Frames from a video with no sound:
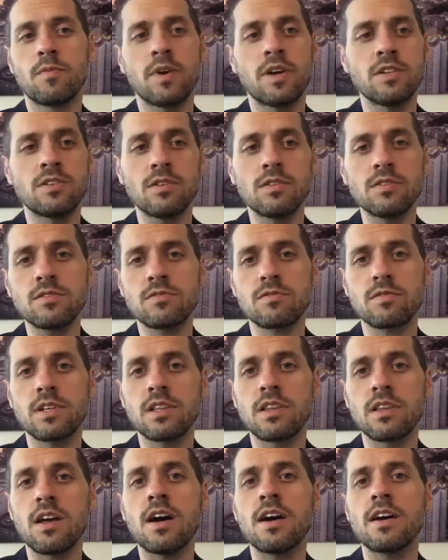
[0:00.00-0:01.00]
adults
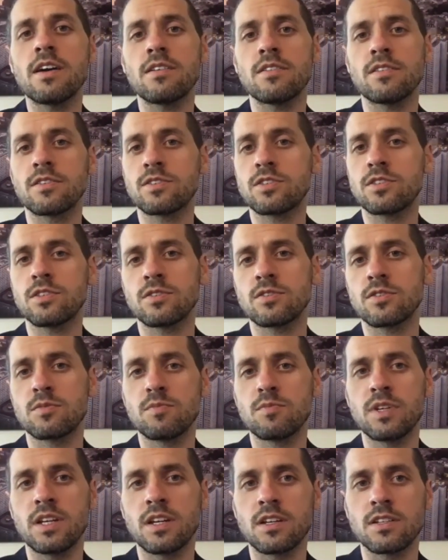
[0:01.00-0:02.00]
rely on their
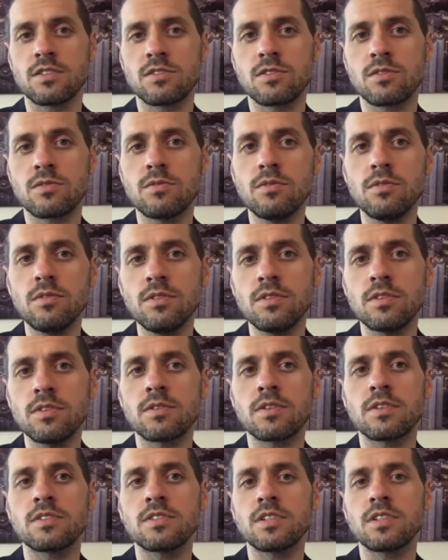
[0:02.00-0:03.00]
children being at school in
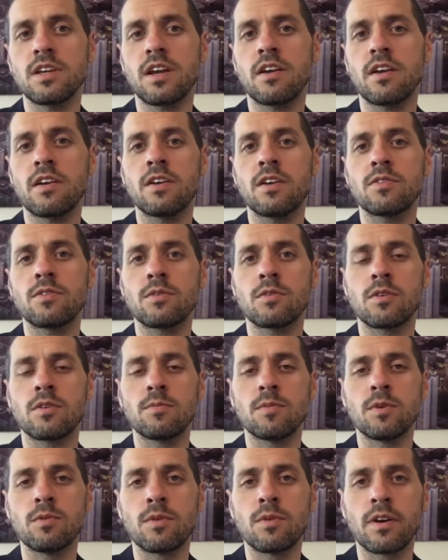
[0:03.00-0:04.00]
order to carry out their
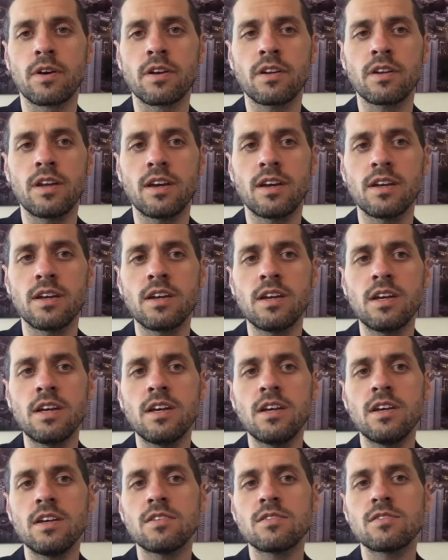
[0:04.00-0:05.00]
normal workday.
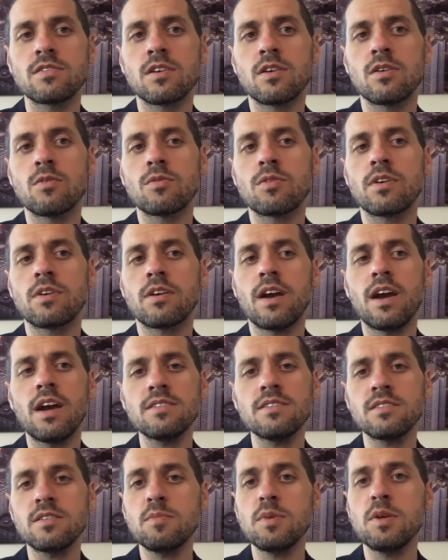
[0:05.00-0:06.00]
So there
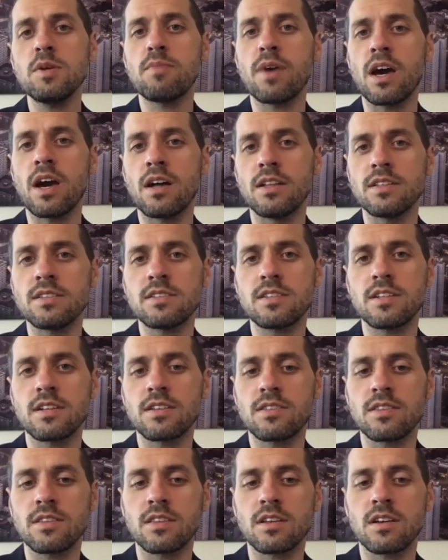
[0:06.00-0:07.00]
has to be a balance. And
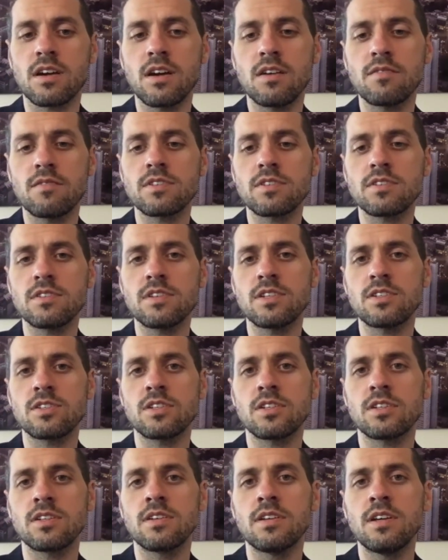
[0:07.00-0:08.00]
I think the
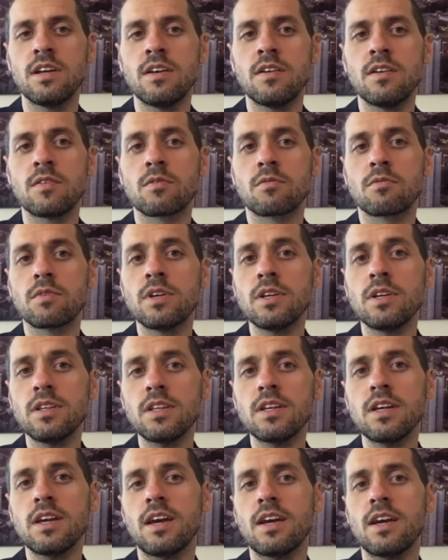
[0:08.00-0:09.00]
conversation
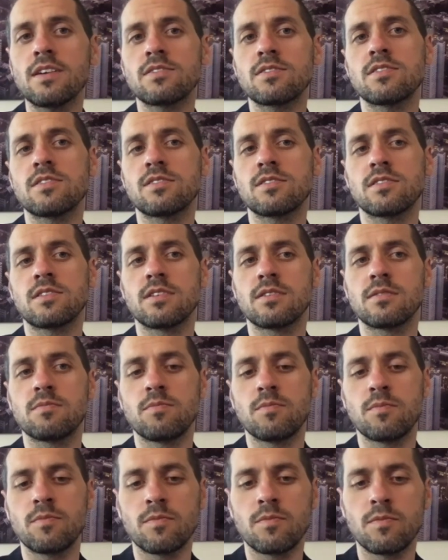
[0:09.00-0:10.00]
really has to
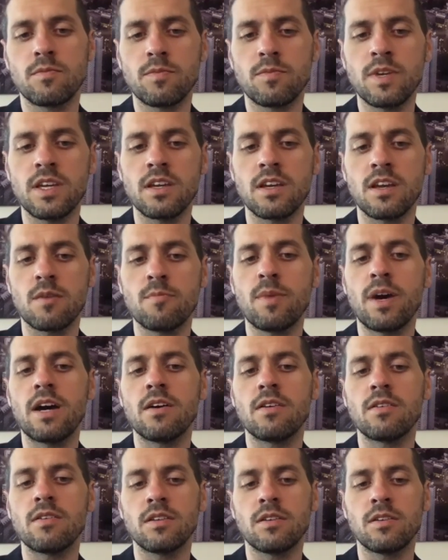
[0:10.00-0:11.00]
start being
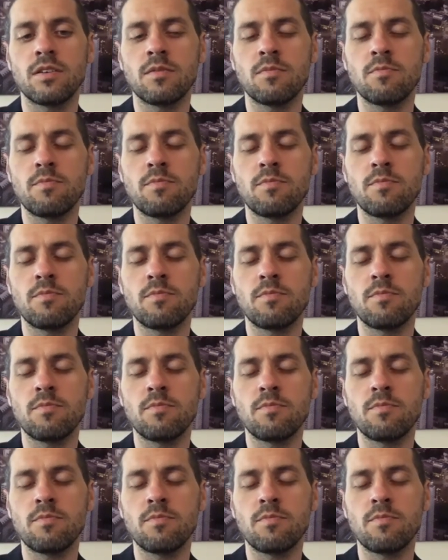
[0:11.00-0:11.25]
about eh,